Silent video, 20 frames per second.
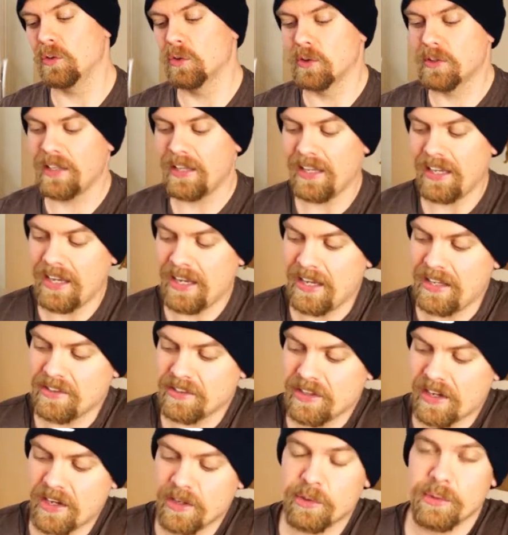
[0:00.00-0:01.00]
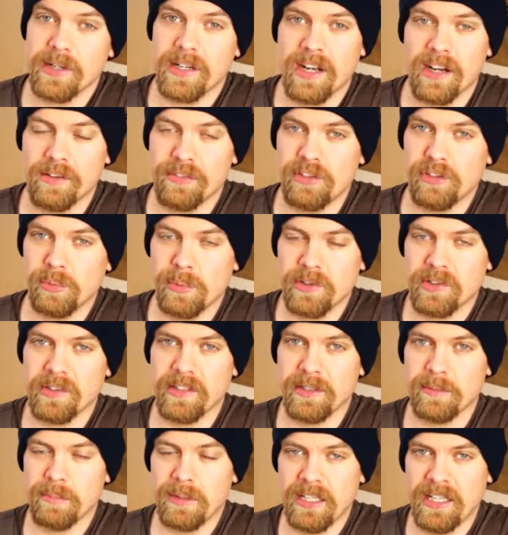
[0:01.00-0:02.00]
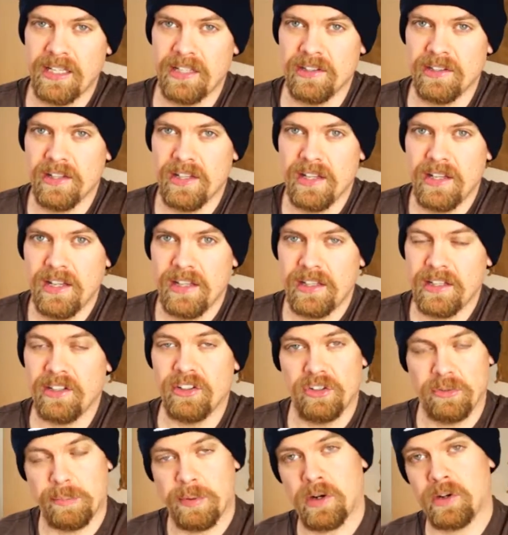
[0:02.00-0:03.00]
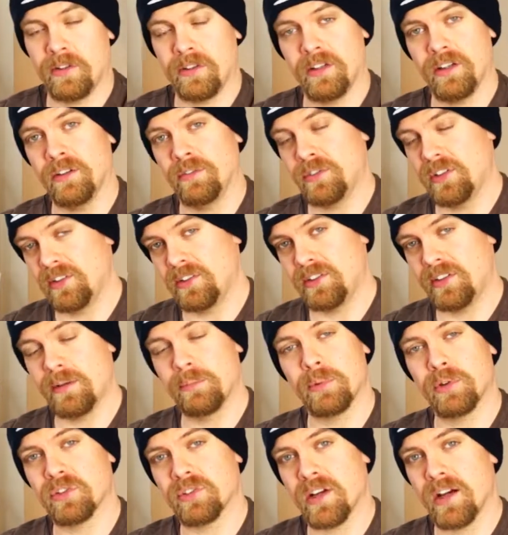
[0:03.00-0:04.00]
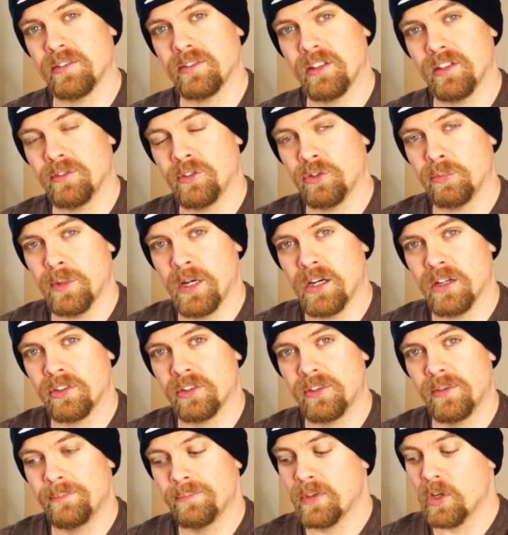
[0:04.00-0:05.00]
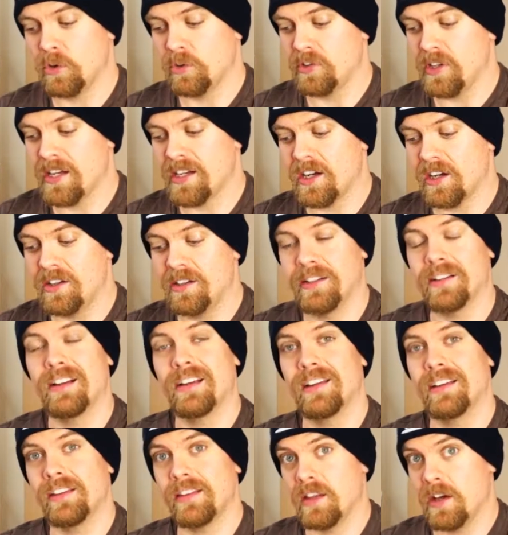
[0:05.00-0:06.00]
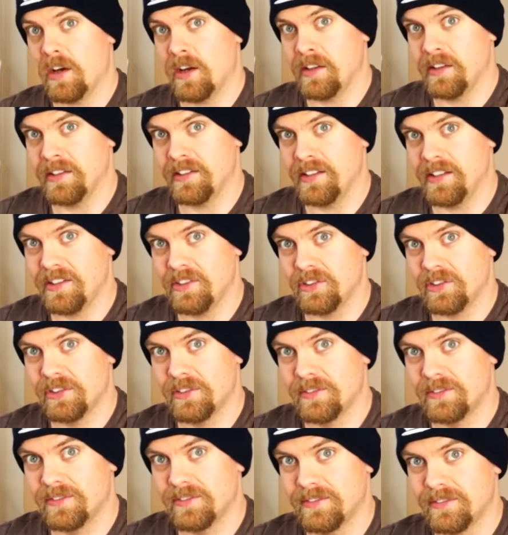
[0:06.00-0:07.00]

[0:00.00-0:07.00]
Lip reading: a look at Conduit Coffee's Winterlake Blend that is a part of December's Coffee Lovers Box, or as I call it, the holidays.